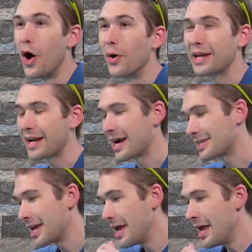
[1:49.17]
Okay,
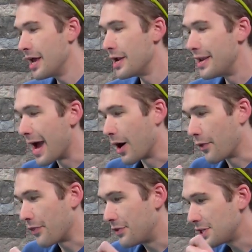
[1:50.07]
guys. Now,
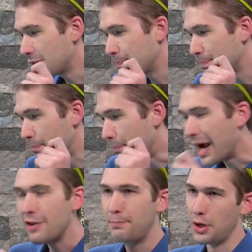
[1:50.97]
this
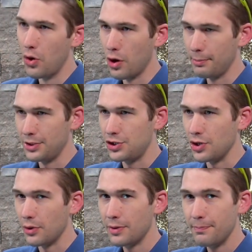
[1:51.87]
might have been a harmless
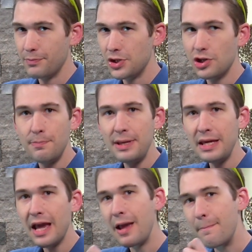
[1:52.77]
joke. This could
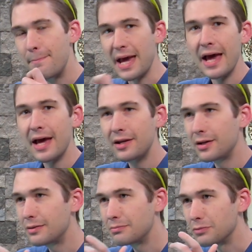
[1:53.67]
be a
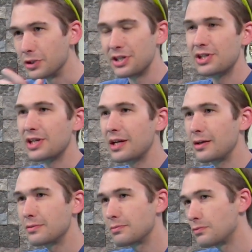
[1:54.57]
bad
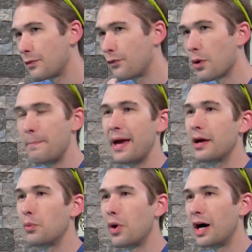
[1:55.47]
listing for a
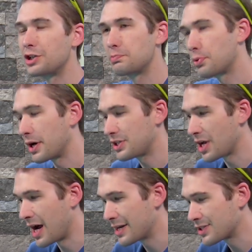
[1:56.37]
bad watch priced
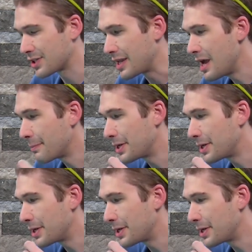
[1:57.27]
honestly.